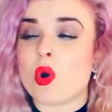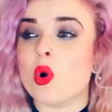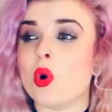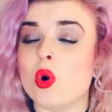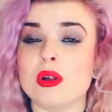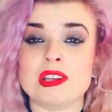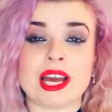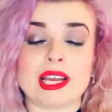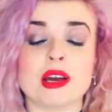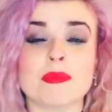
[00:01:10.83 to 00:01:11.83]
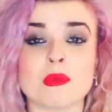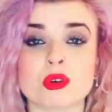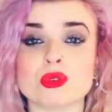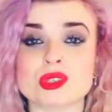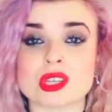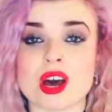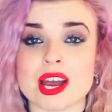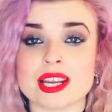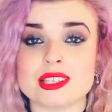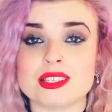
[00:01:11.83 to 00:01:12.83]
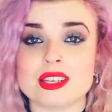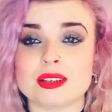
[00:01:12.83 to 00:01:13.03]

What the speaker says: or like model size,